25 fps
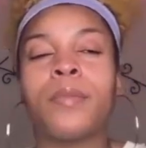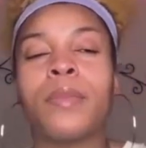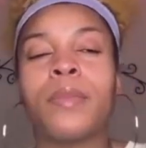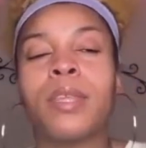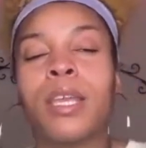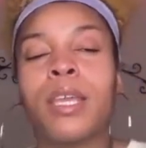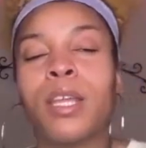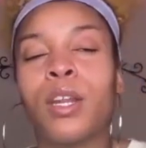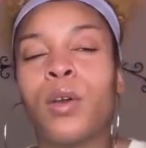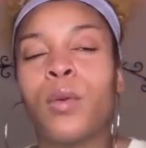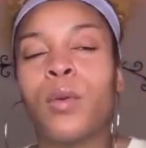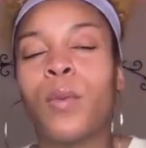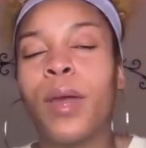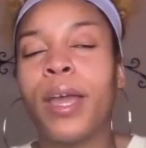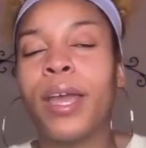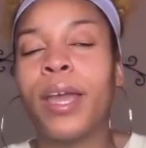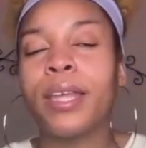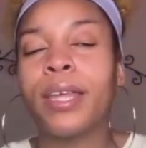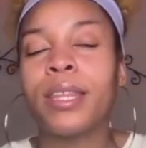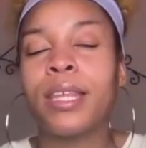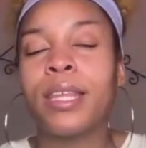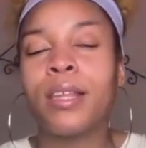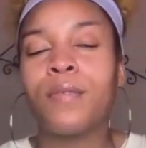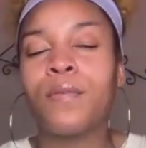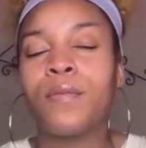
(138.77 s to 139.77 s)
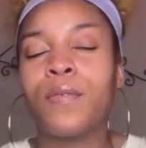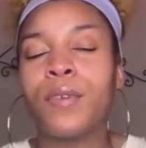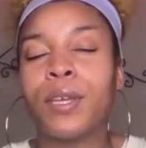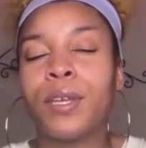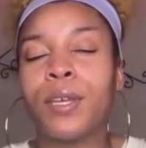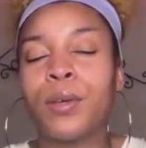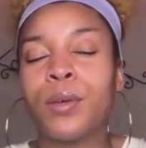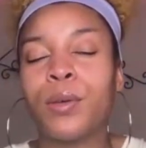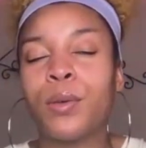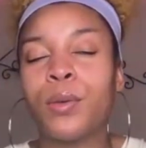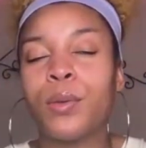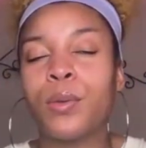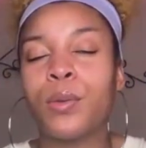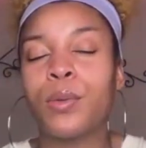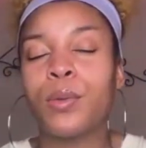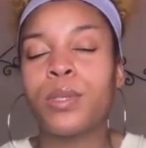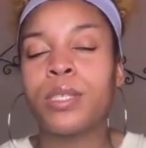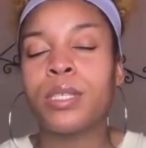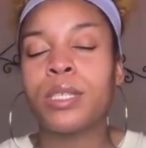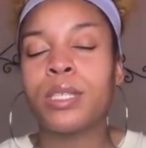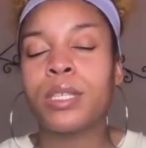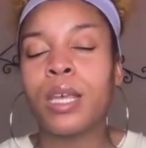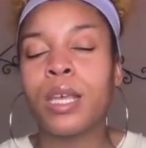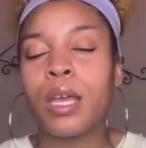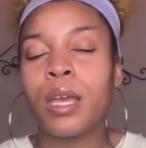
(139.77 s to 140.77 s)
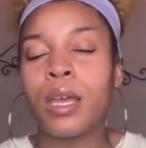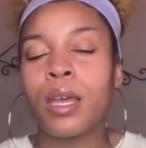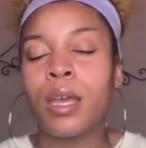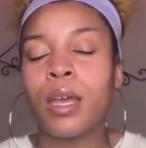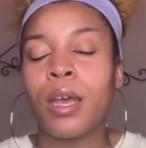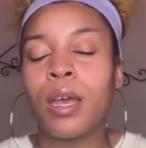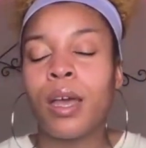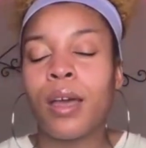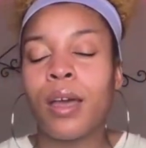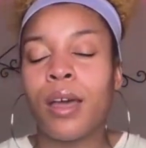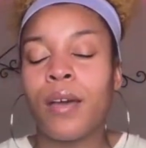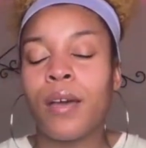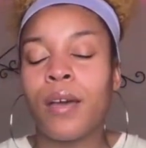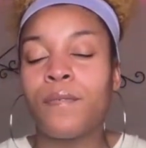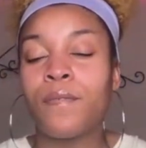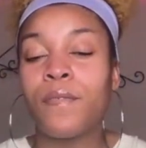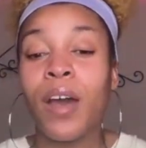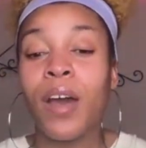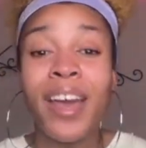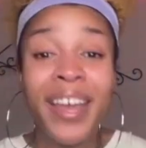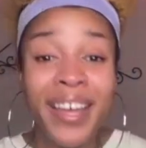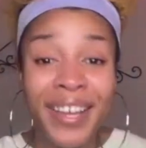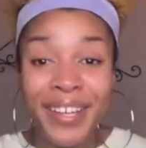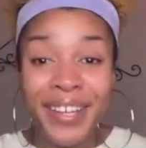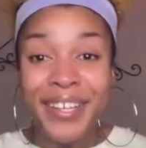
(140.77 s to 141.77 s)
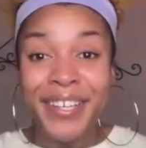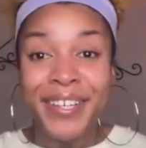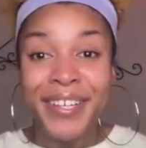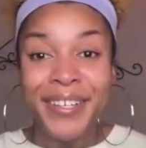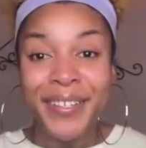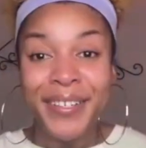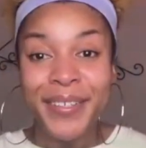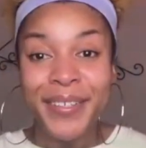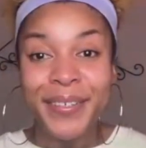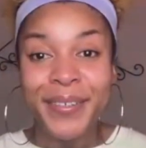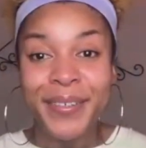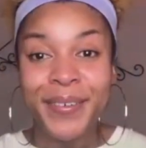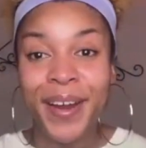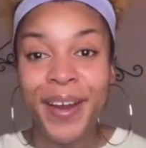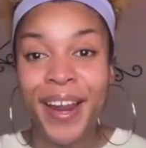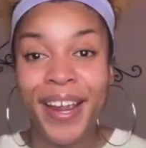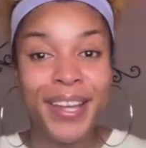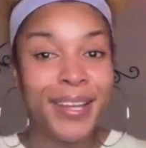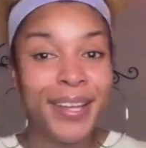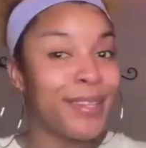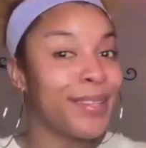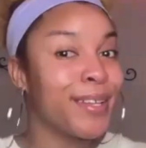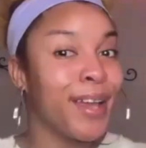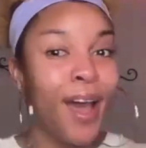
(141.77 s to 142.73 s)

in a way that feels fun, right?